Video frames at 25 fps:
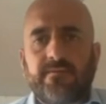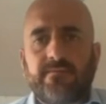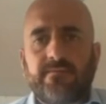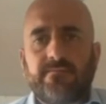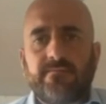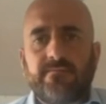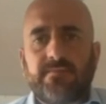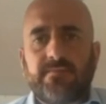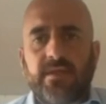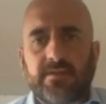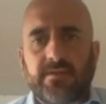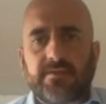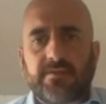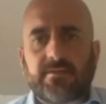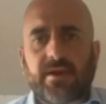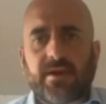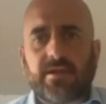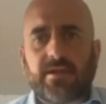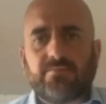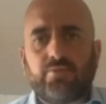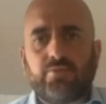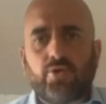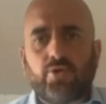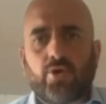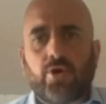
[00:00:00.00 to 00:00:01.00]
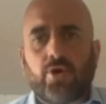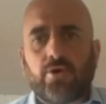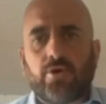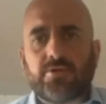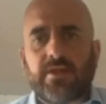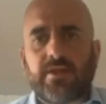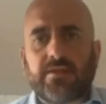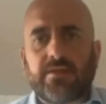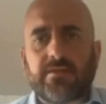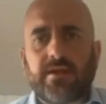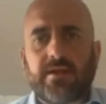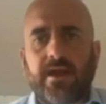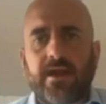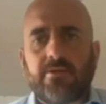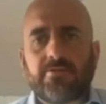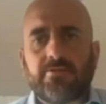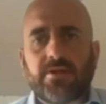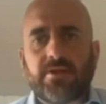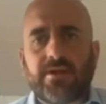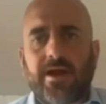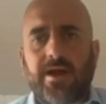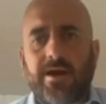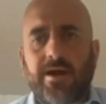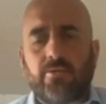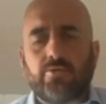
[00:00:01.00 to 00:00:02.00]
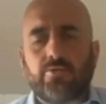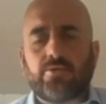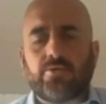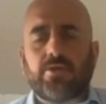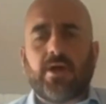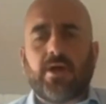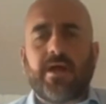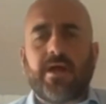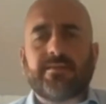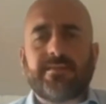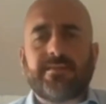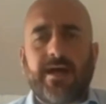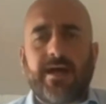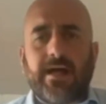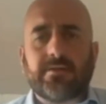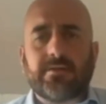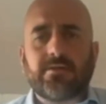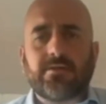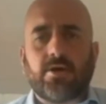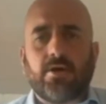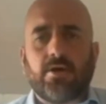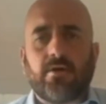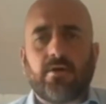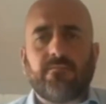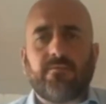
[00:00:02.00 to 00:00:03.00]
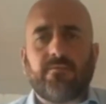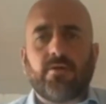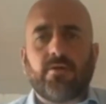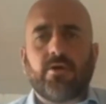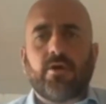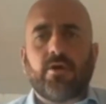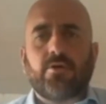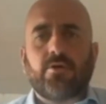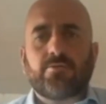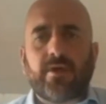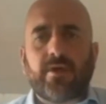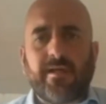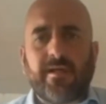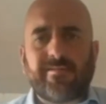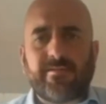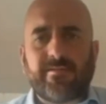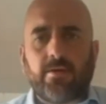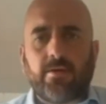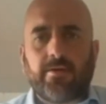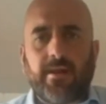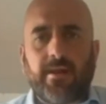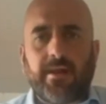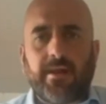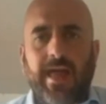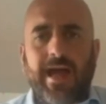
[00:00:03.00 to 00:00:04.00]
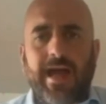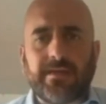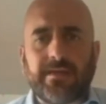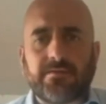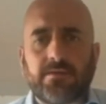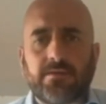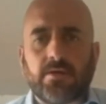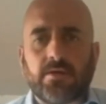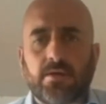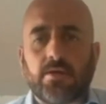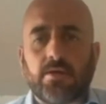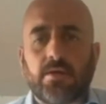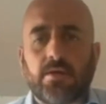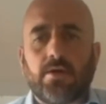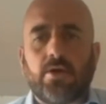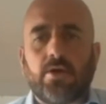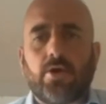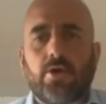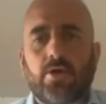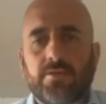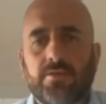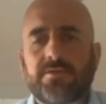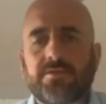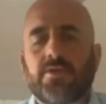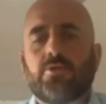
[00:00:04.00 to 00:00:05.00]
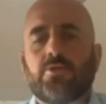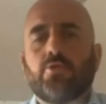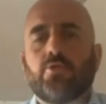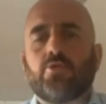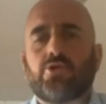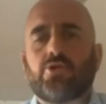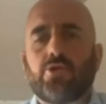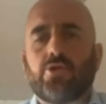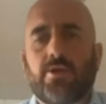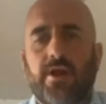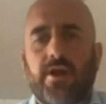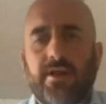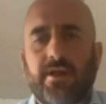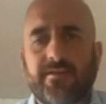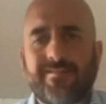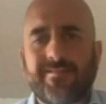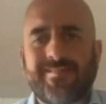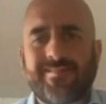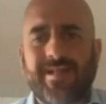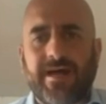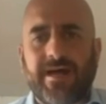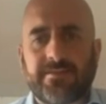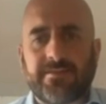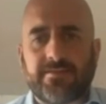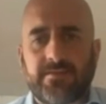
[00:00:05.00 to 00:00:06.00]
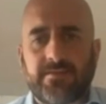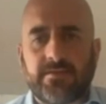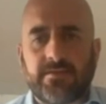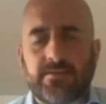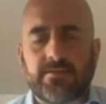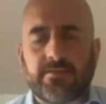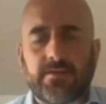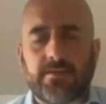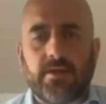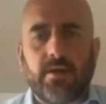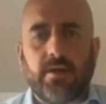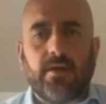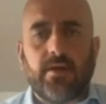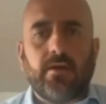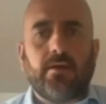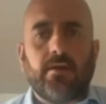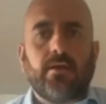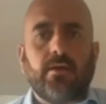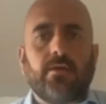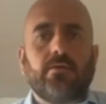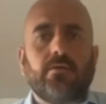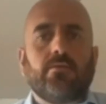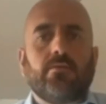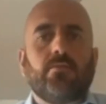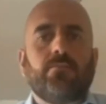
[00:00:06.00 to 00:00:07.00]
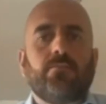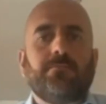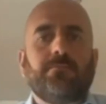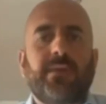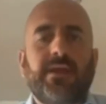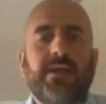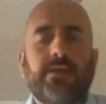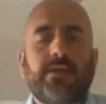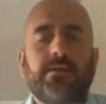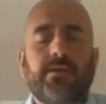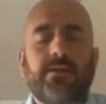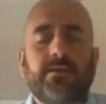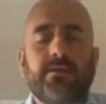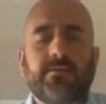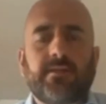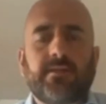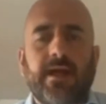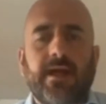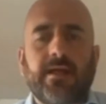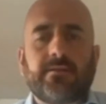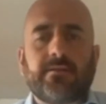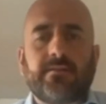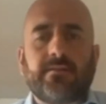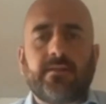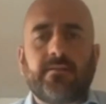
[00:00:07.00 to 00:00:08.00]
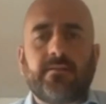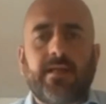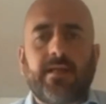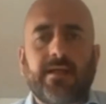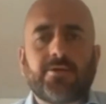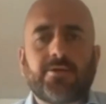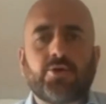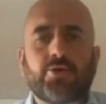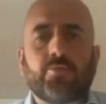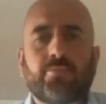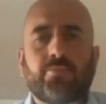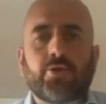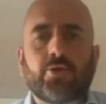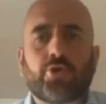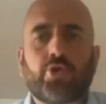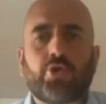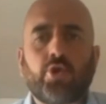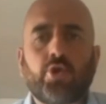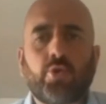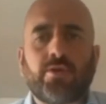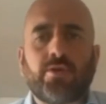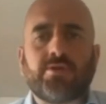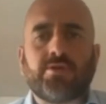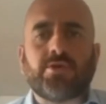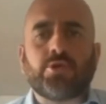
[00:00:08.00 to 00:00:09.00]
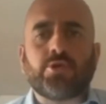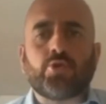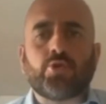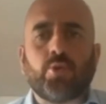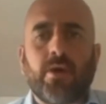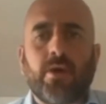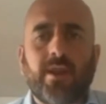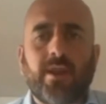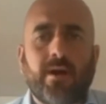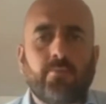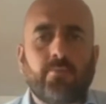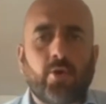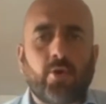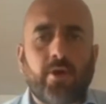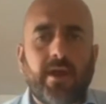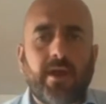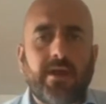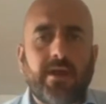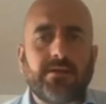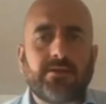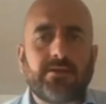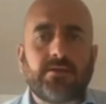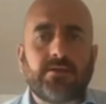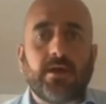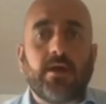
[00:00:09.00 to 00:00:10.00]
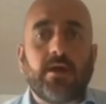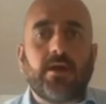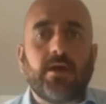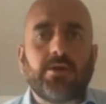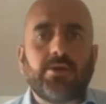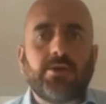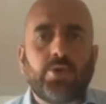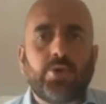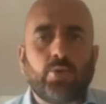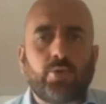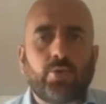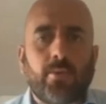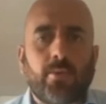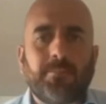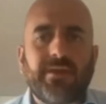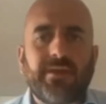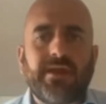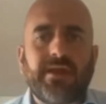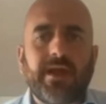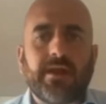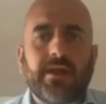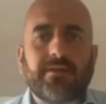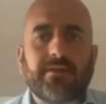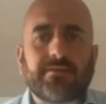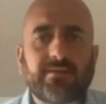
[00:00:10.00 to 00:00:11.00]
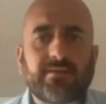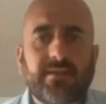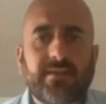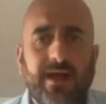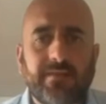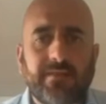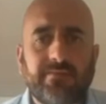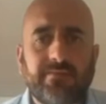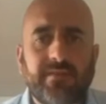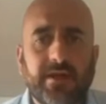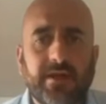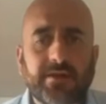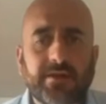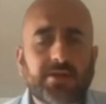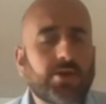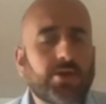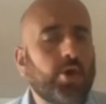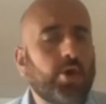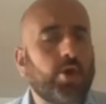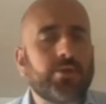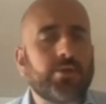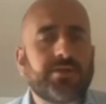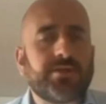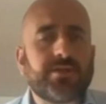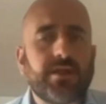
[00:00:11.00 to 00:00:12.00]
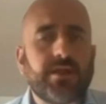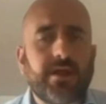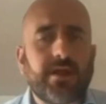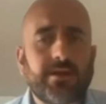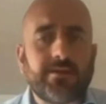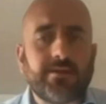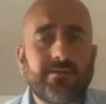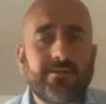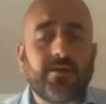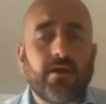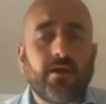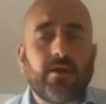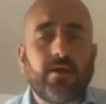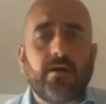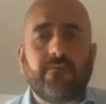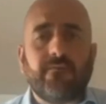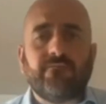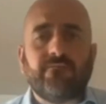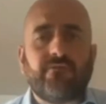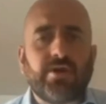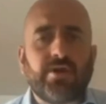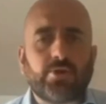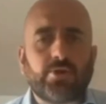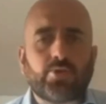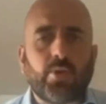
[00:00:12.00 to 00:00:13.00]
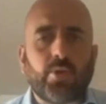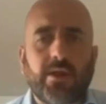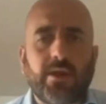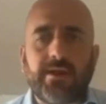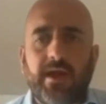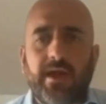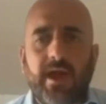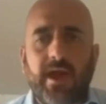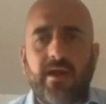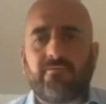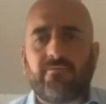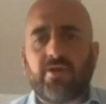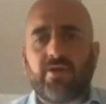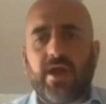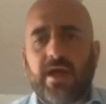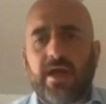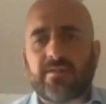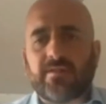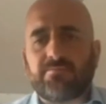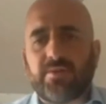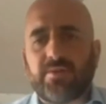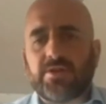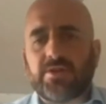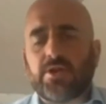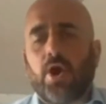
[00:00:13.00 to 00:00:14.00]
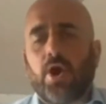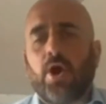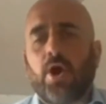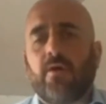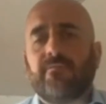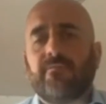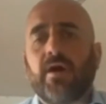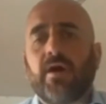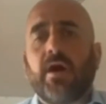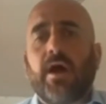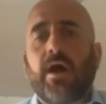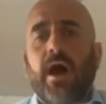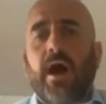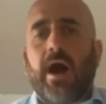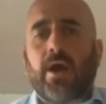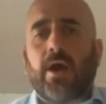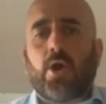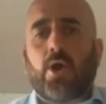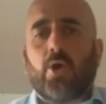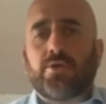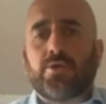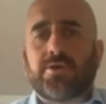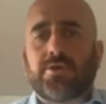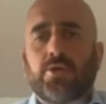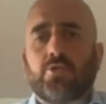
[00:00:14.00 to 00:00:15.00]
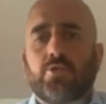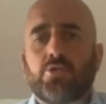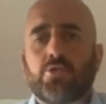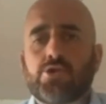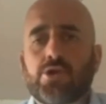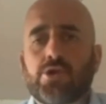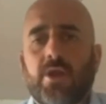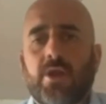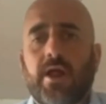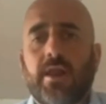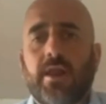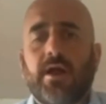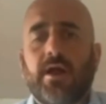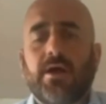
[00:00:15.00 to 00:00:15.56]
the Strasbourg Court has carried out a task of rationalizing constitutional justice, meaning that it had the opportunity to elaborate European standards concerning virtually every aspect of a constitutional